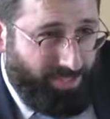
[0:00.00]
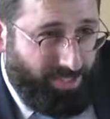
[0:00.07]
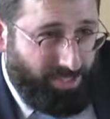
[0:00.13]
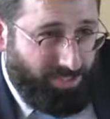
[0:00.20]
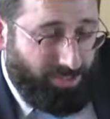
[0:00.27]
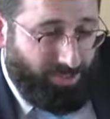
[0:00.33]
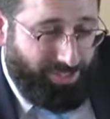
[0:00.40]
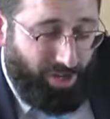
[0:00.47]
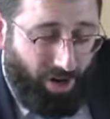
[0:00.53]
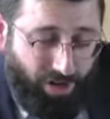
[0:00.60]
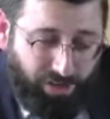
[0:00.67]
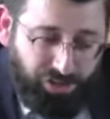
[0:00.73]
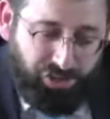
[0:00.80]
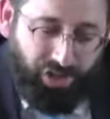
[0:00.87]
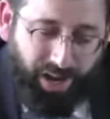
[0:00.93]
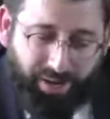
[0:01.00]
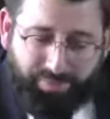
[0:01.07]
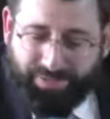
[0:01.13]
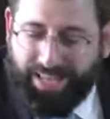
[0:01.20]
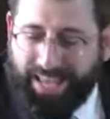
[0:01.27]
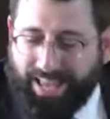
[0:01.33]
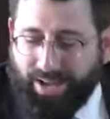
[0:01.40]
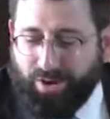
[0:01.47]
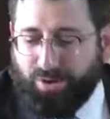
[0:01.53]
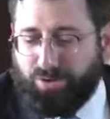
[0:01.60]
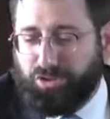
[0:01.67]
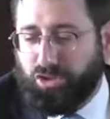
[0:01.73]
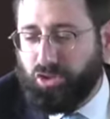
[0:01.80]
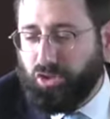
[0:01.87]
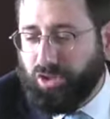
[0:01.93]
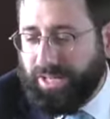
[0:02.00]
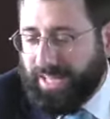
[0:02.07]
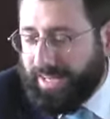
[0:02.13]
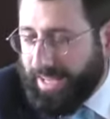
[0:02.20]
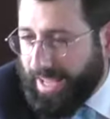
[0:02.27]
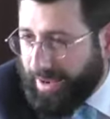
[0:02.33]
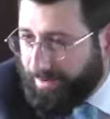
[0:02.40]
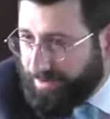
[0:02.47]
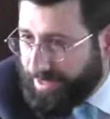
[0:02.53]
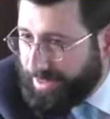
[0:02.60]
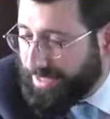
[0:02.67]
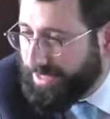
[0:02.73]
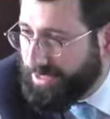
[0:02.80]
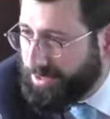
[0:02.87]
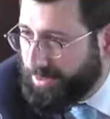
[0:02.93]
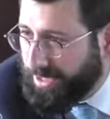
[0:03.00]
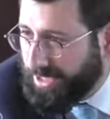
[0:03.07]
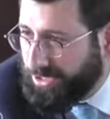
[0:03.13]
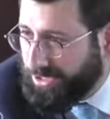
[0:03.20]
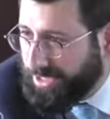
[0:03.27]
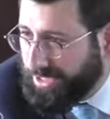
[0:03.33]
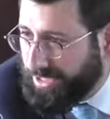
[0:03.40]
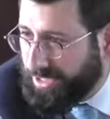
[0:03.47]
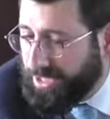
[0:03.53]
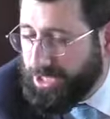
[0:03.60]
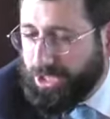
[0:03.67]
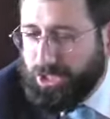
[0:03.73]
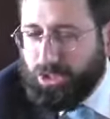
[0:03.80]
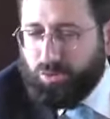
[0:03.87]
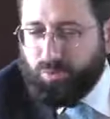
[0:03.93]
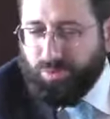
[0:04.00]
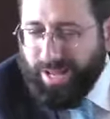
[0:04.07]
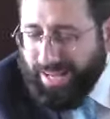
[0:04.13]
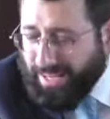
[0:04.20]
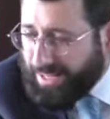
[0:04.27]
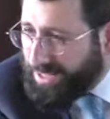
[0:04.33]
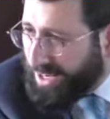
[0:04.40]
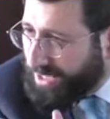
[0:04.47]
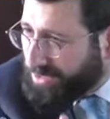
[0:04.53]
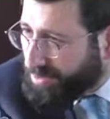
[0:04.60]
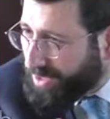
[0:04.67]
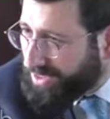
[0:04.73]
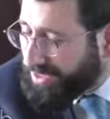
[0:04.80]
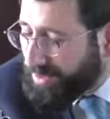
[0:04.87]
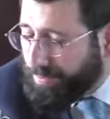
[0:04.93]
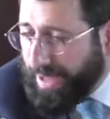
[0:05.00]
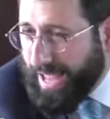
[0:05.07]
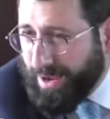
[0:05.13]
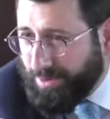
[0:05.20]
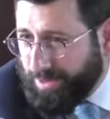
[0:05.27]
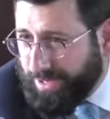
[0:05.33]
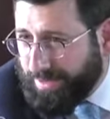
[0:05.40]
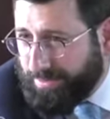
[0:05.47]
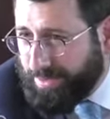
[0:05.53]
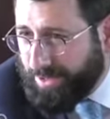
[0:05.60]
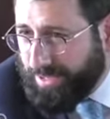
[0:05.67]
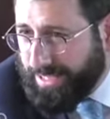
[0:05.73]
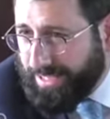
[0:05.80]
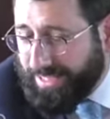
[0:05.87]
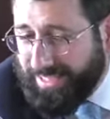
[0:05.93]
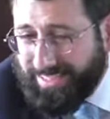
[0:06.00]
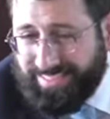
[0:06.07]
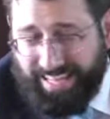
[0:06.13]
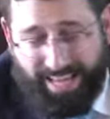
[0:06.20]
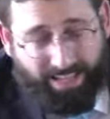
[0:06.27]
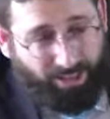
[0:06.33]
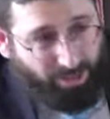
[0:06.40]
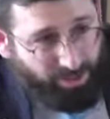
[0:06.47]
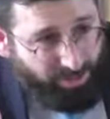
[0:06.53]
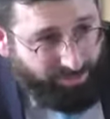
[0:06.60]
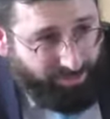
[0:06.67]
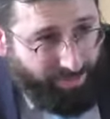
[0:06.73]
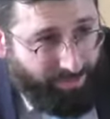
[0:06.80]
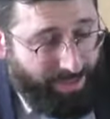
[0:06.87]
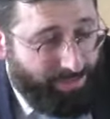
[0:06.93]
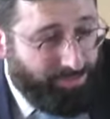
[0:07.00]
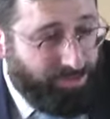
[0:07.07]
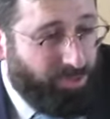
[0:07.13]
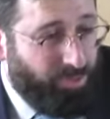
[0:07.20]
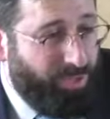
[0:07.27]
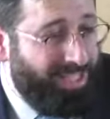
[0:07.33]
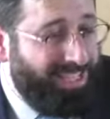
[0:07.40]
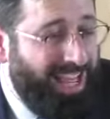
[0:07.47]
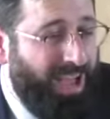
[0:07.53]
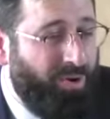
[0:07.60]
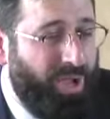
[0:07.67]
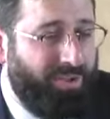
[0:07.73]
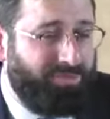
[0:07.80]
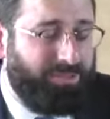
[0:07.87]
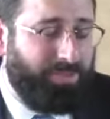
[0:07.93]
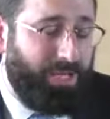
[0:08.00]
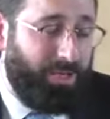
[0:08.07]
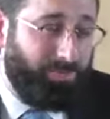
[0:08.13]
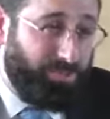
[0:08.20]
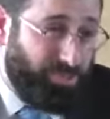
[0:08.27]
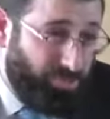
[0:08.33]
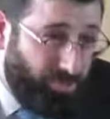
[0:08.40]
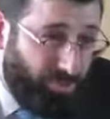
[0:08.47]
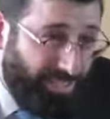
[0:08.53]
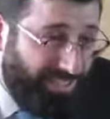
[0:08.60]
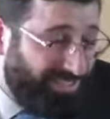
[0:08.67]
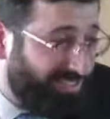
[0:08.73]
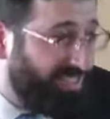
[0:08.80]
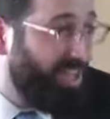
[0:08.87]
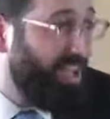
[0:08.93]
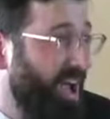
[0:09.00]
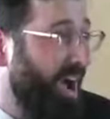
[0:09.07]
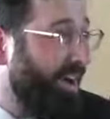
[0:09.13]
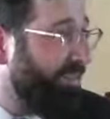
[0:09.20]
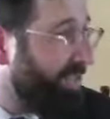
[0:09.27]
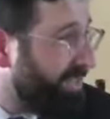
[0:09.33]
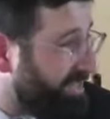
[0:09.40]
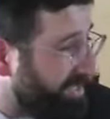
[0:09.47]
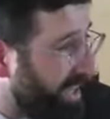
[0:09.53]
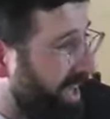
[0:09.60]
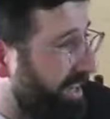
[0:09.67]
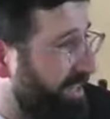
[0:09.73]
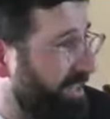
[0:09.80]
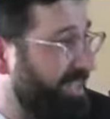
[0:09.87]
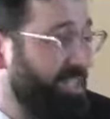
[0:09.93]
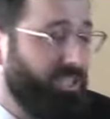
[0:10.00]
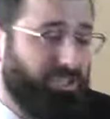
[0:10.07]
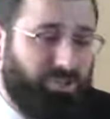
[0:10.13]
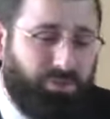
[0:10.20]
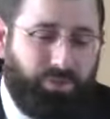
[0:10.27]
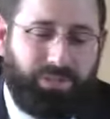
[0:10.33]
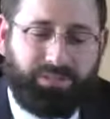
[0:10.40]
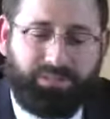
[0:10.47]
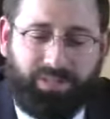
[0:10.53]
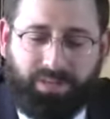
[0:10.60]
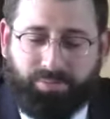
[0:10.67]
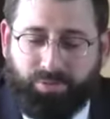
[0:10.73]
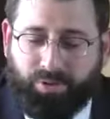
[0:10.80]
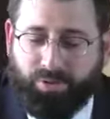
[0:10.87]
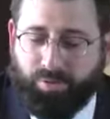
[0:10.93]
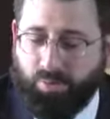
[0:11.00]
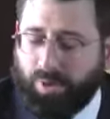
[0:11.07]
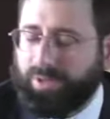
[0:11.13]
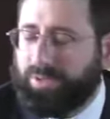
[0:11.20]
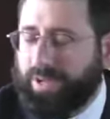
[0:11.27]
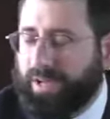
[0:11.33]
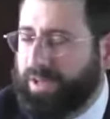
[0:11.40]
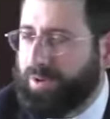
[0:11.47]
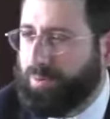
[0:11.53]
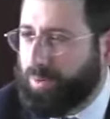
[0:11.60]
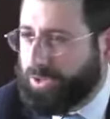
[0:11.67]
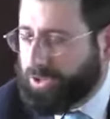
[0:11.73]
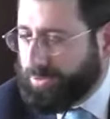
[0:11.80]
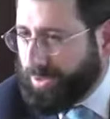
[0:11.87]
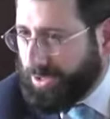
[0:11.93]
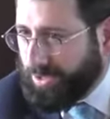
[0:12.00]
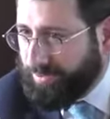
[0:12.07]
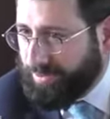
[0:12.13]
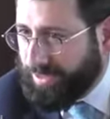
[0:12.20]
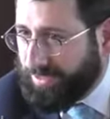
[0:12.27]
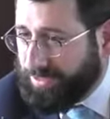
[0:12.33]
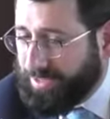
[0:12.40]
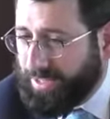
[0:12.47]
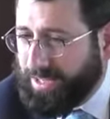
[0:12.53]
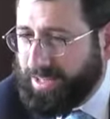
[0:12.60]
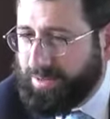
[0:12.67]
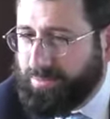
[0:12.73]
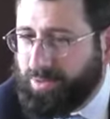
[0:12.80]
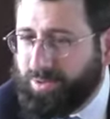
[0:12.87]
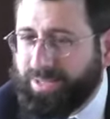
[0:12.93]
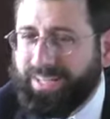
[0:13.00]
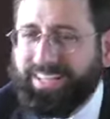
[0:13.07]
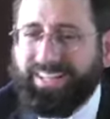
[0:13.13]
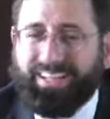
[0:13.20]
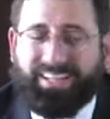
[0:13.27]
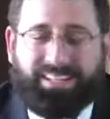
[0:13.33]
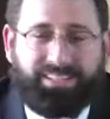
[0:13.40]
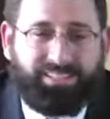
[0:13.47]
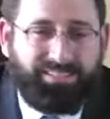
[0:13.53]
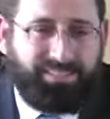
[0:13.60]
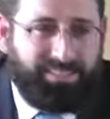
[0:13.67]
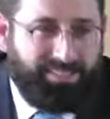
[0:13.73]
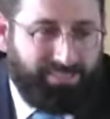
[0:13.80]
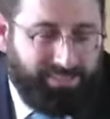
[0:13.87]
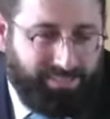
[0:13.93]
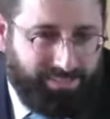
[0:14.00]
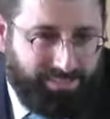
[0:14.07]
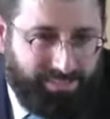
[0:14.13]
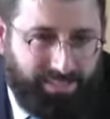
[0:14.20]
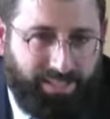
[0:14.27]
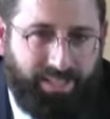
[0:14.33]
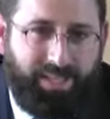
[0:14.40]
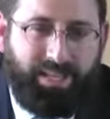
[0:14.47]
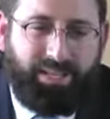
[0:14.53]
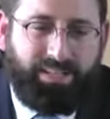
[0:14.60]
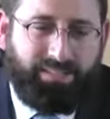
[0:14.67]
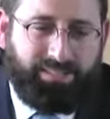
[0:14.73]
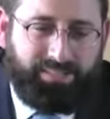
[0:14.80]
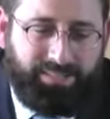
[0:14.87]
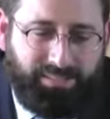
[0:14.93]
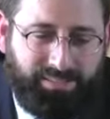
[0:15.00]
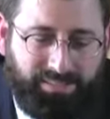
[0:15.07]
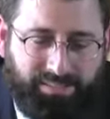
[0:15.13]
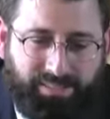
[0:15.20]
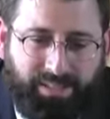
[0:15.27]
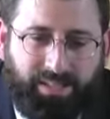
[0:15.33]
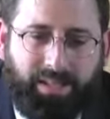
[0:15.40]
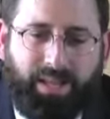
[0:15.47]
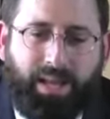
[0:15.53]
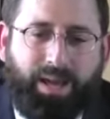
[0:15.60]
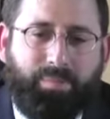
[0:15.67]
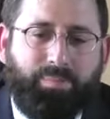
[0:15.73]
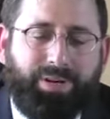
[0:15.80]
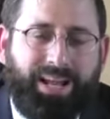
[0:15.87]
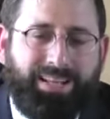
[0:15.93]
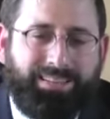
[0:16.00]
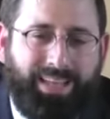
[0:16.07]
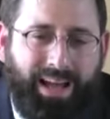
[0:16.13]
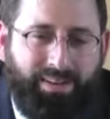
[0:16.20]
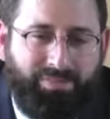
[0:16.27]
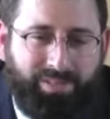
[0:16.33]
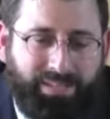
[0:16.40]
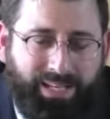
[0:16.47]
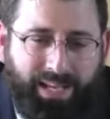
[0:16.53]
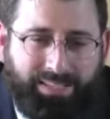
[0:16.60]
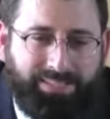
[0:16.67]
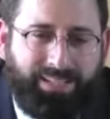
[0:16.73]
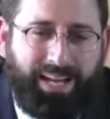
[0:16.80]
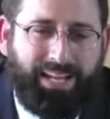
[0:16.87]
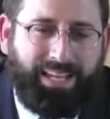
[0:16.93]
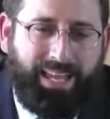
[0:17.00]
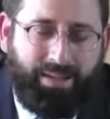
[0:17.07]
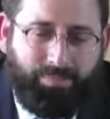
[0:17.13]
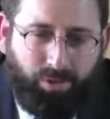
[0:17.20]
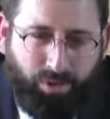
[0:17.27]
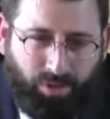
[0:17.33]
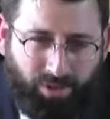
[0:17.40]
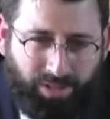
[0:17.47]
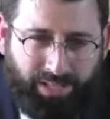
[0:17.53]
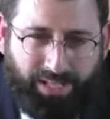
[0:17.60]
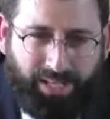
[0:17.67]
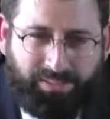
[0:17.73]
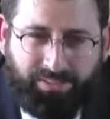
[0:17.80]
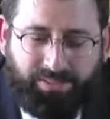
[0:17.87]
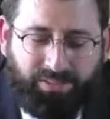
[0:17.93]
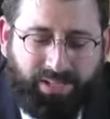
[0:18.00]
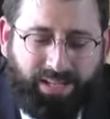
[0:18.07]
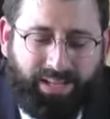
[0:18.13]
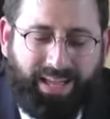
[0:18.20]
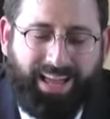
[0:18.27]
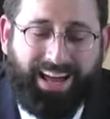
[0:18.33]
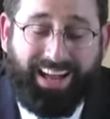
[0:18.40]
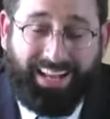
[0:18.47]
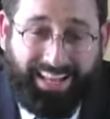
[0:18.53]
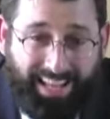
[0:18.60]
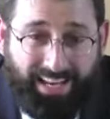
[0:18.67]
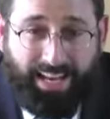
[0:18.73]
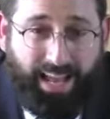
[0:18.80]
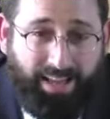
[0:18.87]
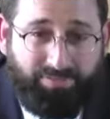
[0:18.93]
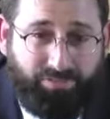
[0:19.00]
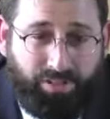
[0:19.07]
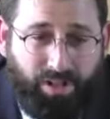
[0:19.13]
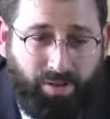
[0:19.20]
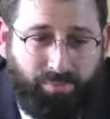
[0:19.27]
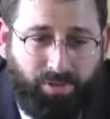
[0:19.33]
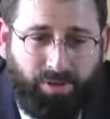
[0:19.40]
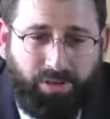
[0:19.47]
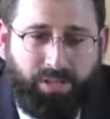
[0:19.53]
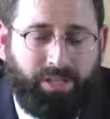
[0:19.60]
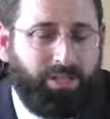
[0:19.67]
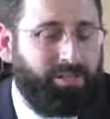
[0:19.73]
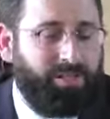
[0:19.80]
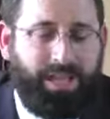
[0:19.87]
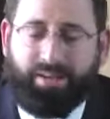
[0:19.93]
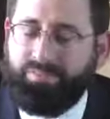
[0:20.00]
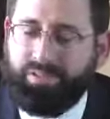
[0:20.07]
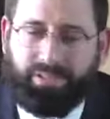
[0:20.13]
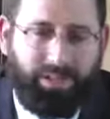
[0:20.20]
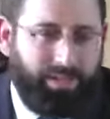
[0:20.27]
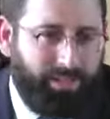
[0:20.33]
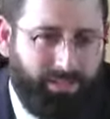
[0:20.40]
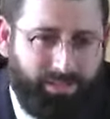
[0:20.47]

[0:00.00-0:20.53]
So it's our job now to look at everything in creation, recognize what their power and ability is, and learn from them. So we now have to become students of the sun, students of the moon. What, what should we learn from the sun and the moon? Consistency. Consistency. But I davened yesterday. I came early yesterday. Again, I have to come early every day.